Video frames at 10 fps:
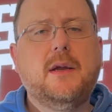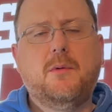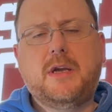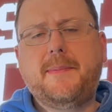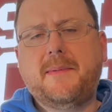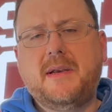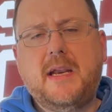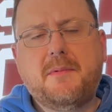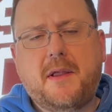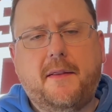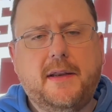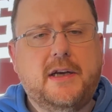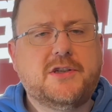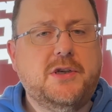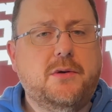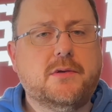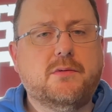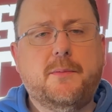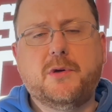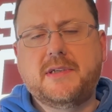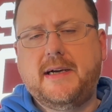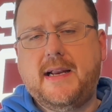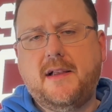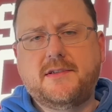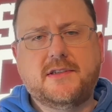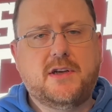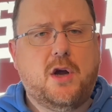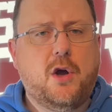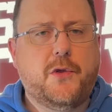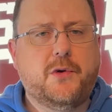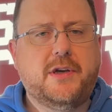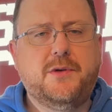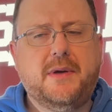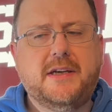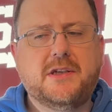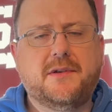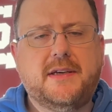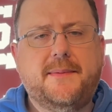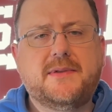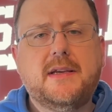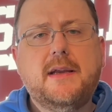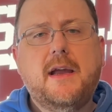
We'll keep you up to date with all the latest news, rumors, and analysis on all 32 NHL teams.